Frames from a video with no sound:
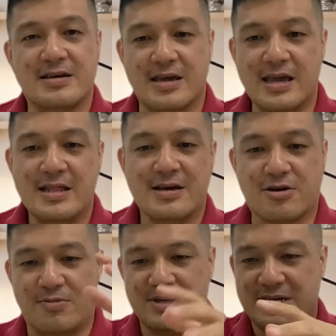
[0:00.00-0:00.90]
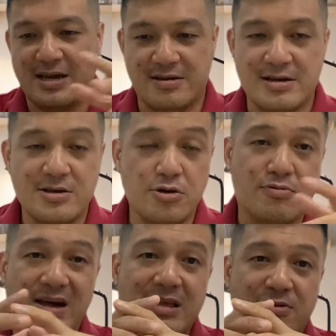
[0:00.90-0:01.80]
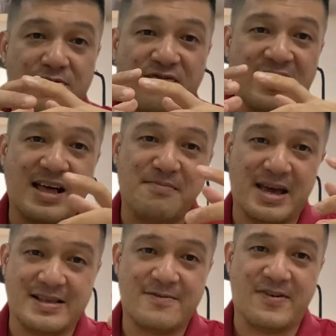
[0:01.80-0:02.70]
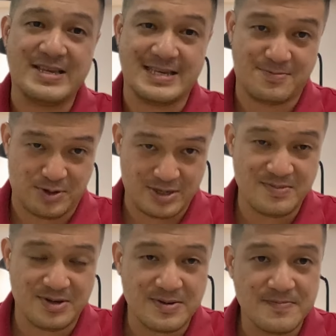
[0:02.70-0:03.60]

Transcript: in the commercial area, you want it to fill up as fast as possible.